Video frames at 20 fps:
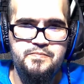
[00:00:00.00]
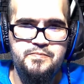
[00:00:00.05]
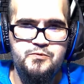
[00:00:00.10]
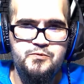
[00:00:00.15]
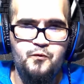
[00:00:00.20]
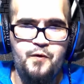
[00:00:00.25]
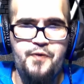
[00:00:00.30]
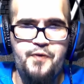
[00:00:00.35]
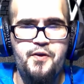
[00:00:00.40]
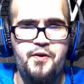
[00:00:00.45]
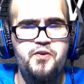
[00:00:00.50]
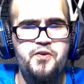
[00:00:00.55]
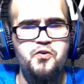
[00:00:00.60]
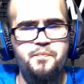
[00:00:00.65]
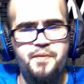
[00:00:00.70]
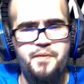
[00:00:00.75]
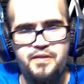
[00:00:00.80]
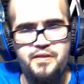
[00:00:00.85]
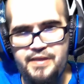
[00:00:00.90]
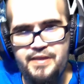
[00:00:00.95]
Whether you
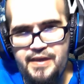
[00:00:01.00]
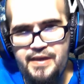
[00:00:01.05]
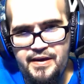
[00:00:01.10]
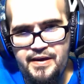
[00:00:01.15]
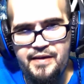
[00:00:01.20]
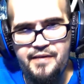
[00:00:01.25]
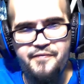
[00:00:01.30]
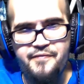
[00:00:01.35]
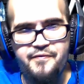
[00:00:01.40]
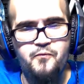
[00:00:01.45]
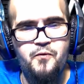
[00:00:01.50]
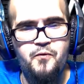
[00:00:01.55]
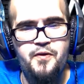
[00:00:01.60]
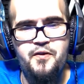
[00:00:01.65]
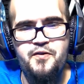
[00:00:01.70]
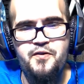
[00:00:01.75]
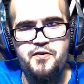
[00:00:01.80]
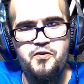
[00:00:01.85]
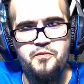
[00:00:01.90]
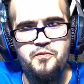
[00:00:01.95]
believe
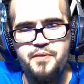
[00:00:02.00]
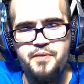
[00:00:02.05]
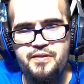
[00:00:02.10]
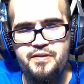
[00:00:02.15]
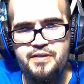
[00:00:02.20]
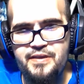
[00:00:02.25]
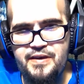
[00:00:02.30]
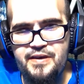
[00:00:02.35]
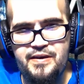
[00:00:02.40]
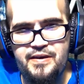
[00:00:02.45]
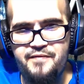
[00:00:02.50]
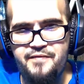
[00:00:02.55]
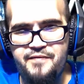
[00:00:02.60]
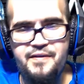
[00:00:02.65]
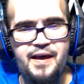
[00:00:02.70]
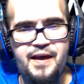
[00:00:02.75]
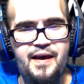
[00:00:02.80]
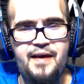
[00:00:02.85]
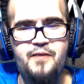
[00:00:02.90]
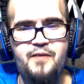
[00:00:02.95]

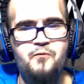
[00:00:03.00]
that